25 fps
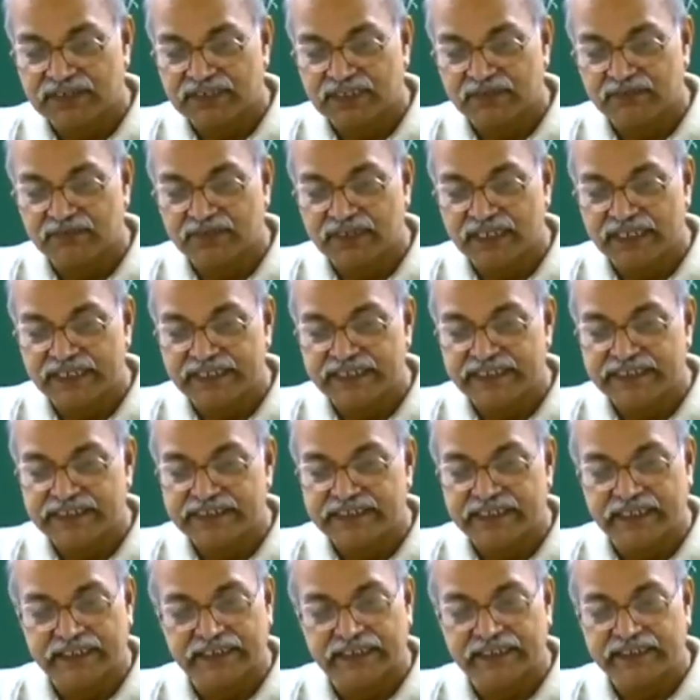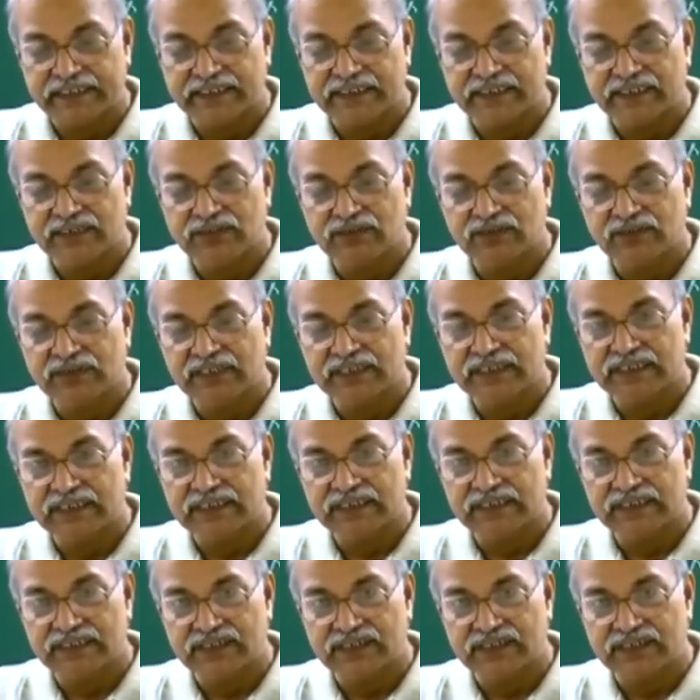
supply is connected to this